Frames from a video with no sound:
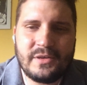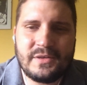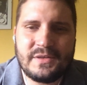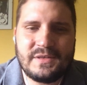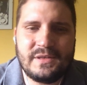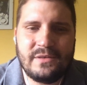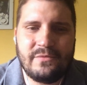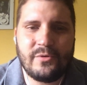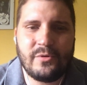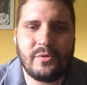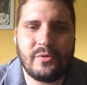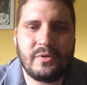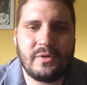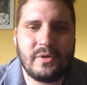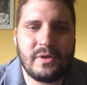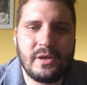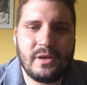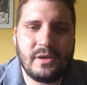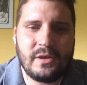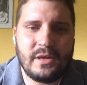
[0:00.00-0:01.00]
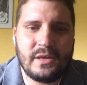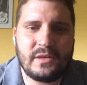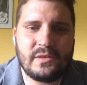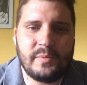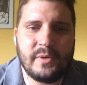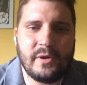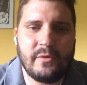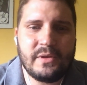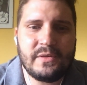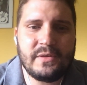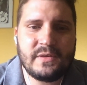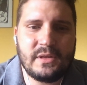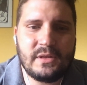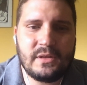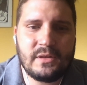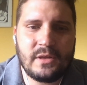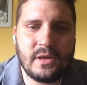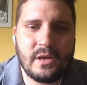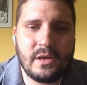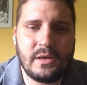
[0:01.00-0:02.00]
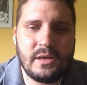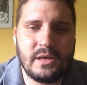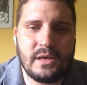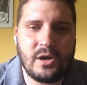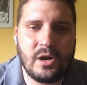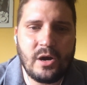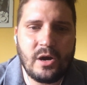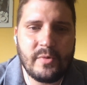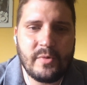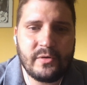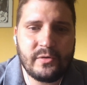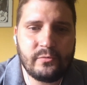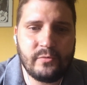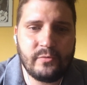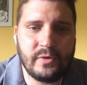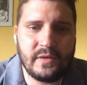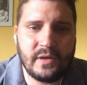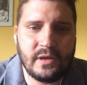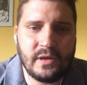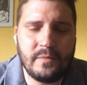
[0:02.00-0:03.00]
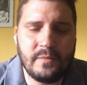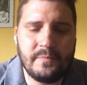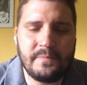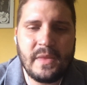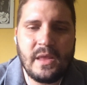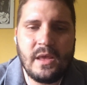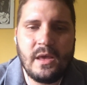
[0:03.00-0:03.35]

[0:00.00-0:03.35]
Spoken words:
several experience in e-commerce retail,